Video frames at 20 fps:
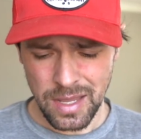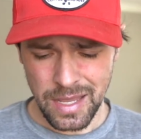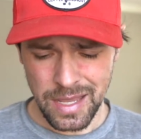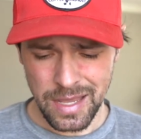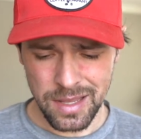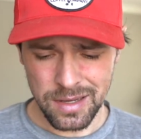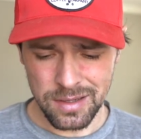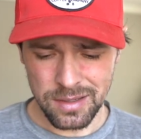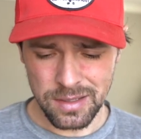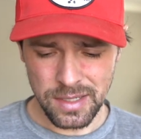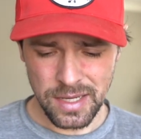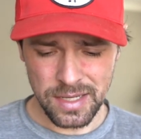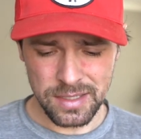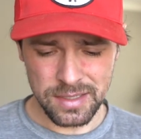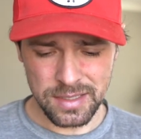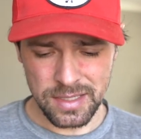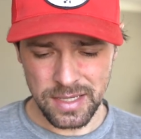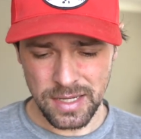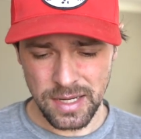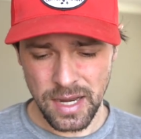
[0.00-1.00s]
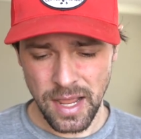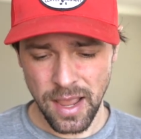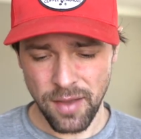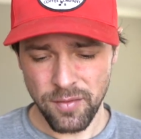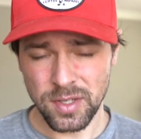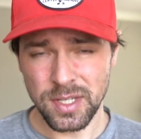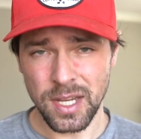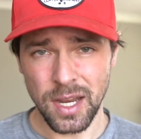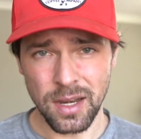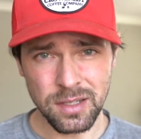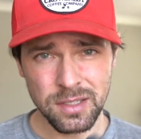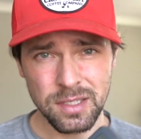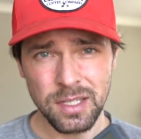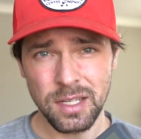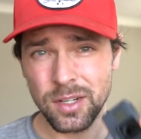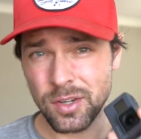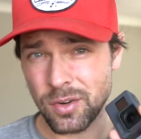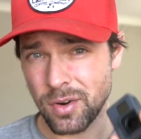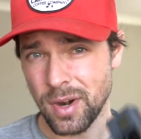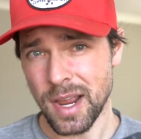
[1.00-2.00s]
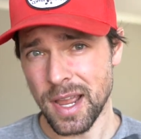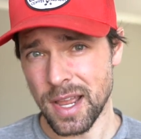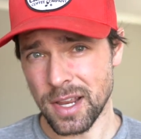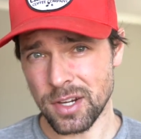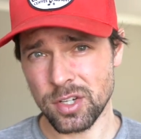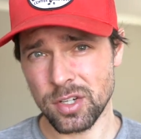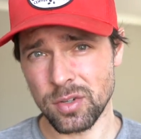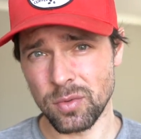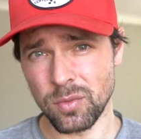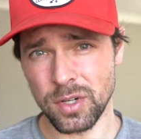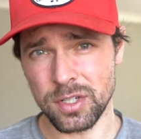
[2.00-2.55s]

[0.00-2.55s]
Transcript: It did have a tendency to crash,